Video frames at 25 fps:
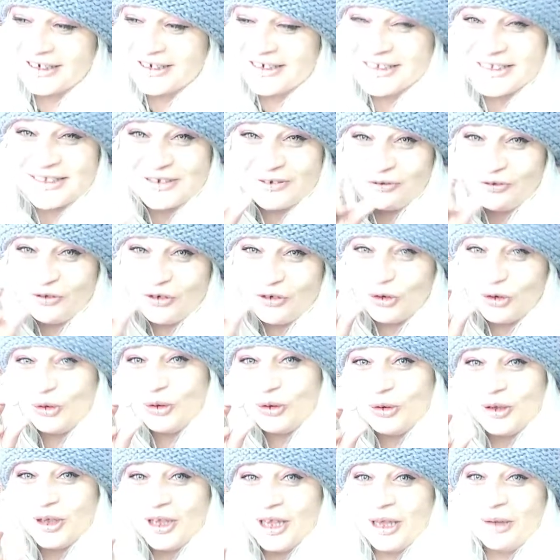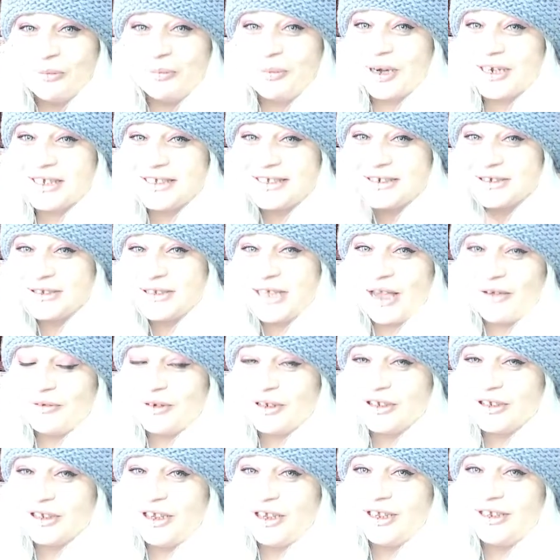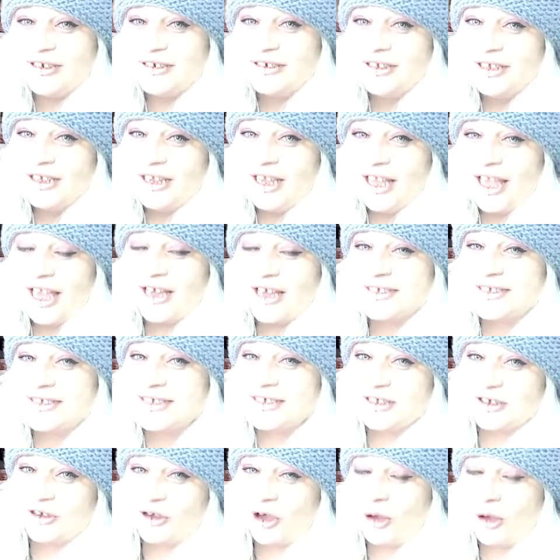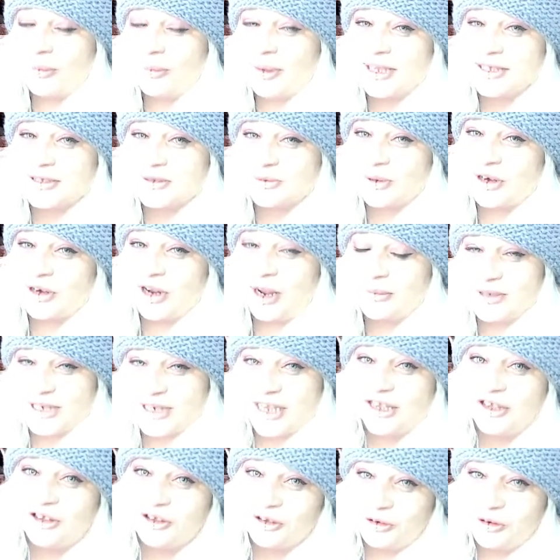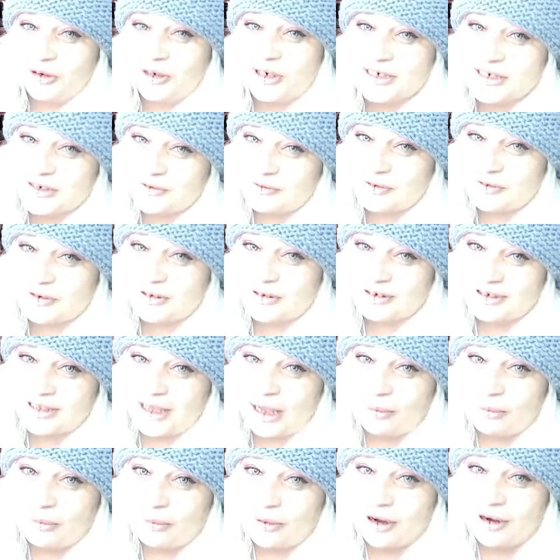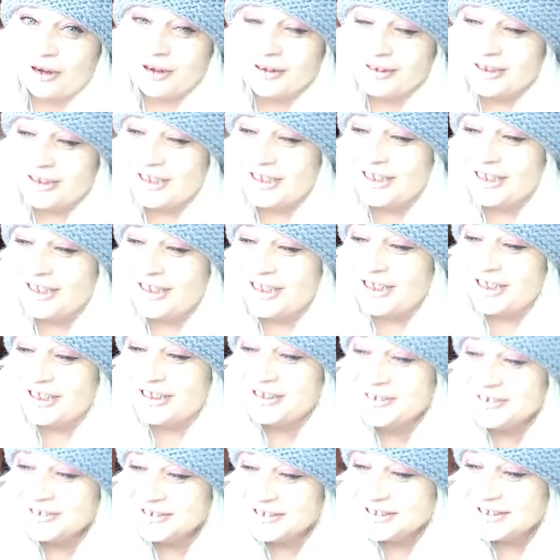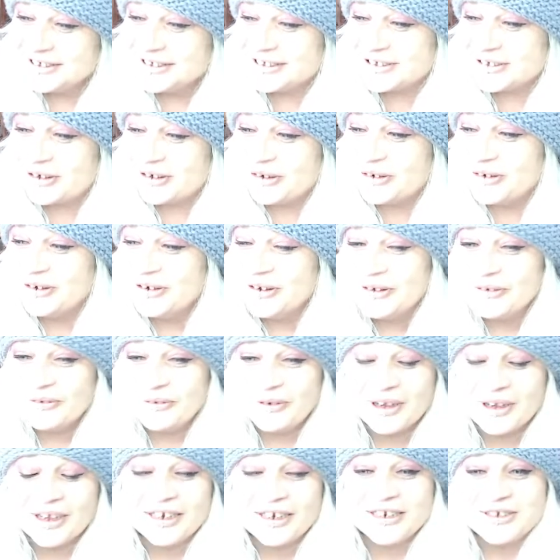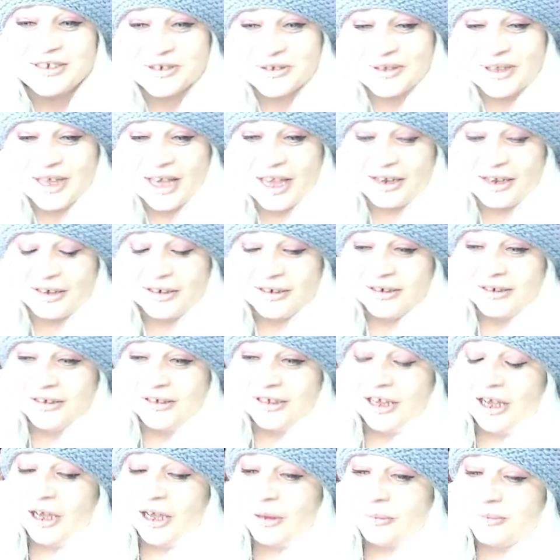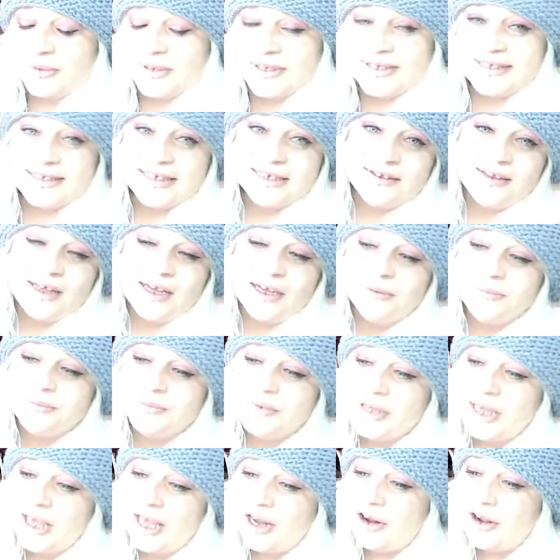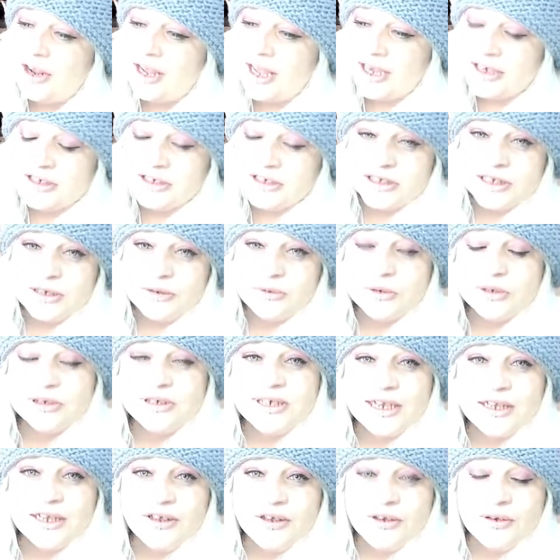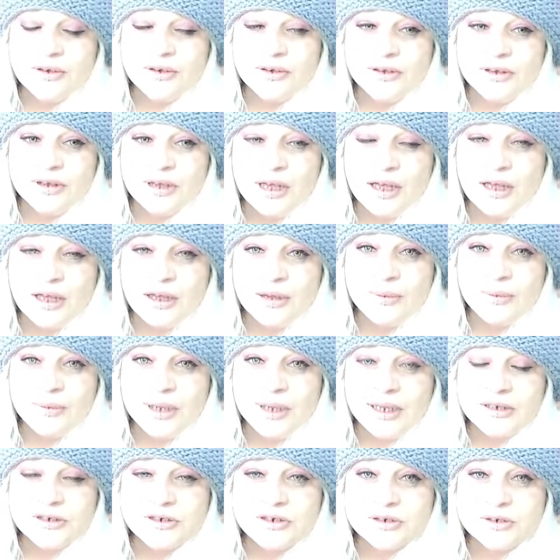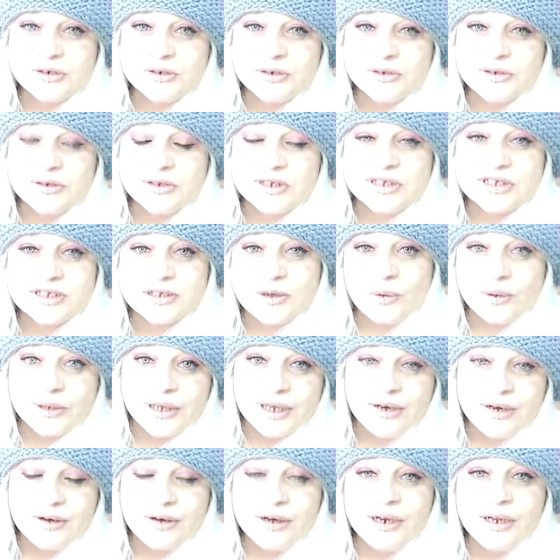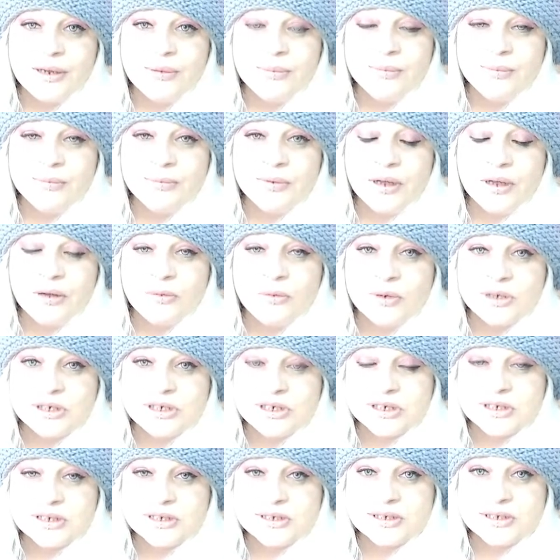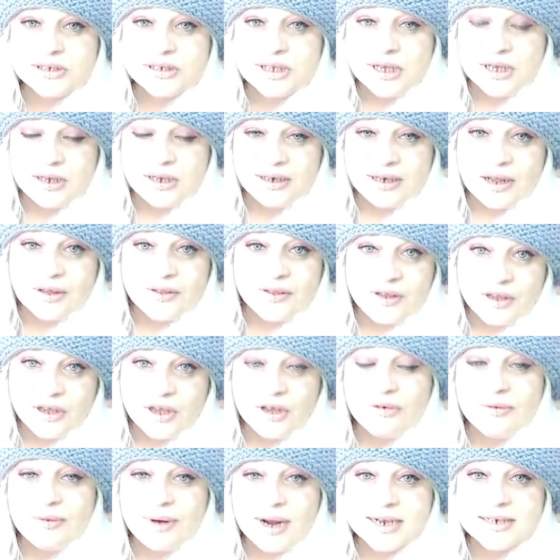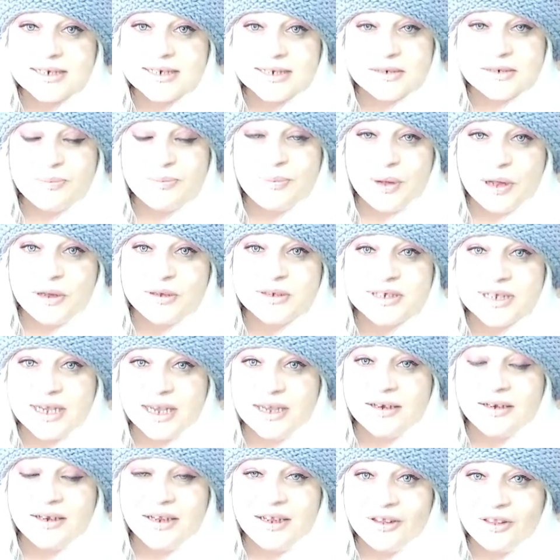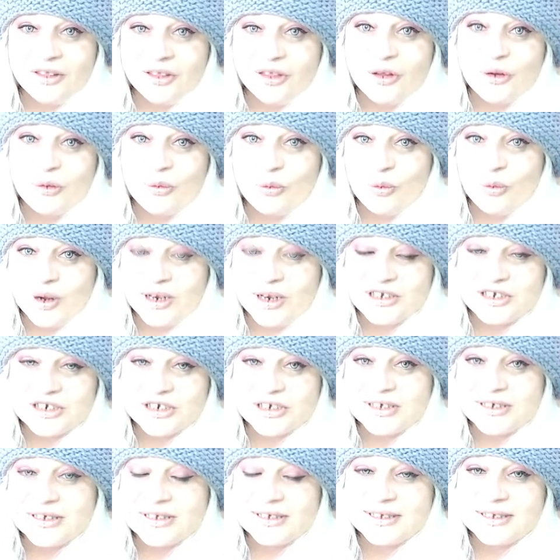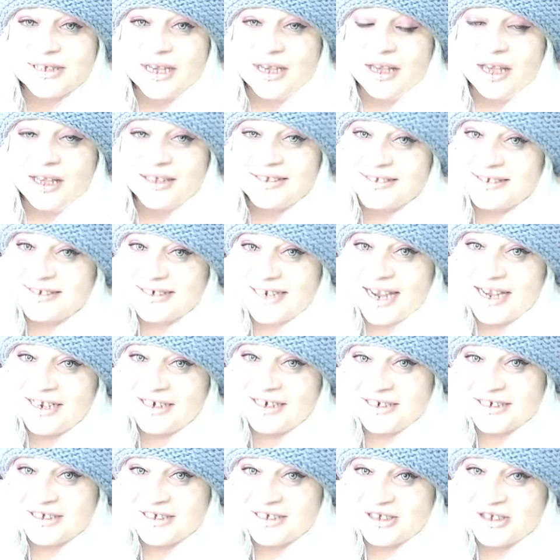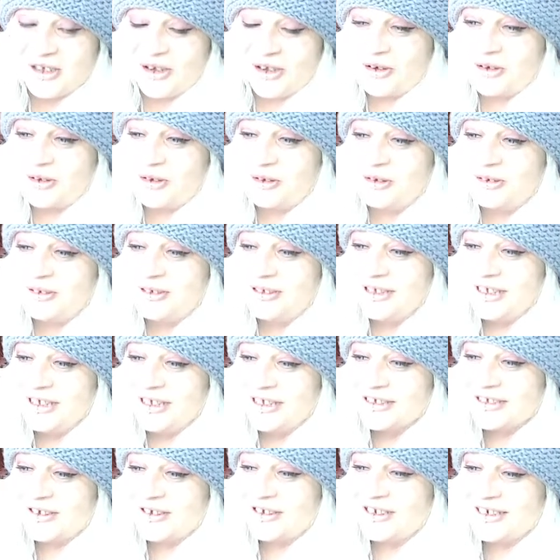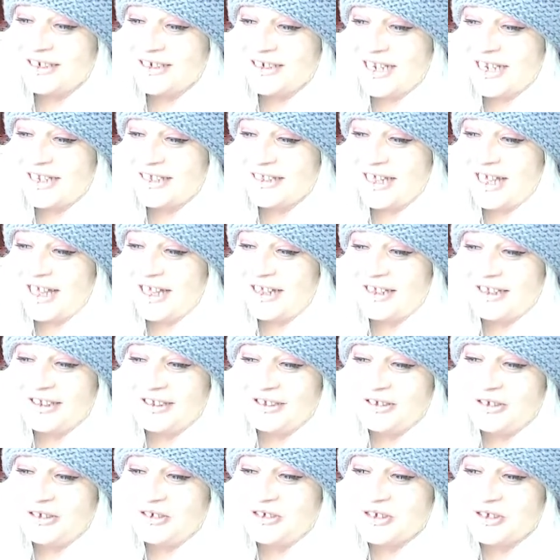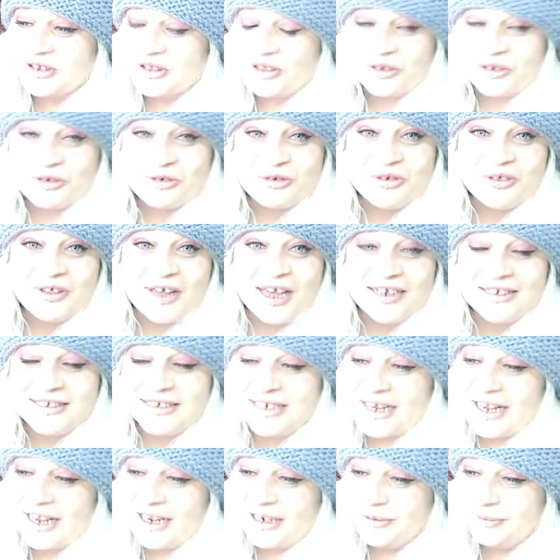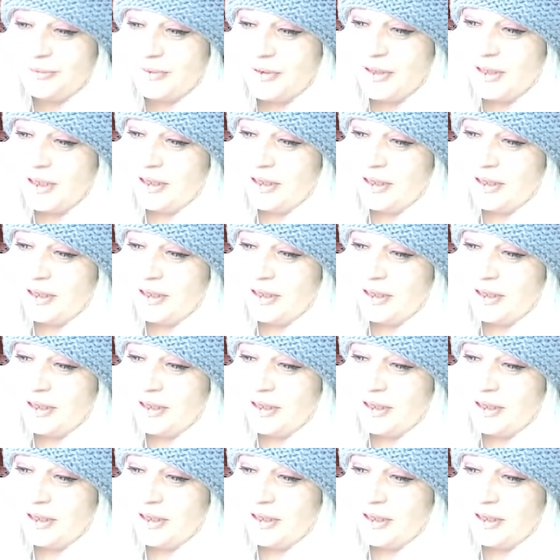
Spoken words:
Just a few. But I still haven't learnt how to see the comments when I'm taking you on a different camera. So we're going to do that, see that. And I actually will take you into the solarium, which is now the erected bell tent in the witch's standing circle. So I'm going to take that you to through that today.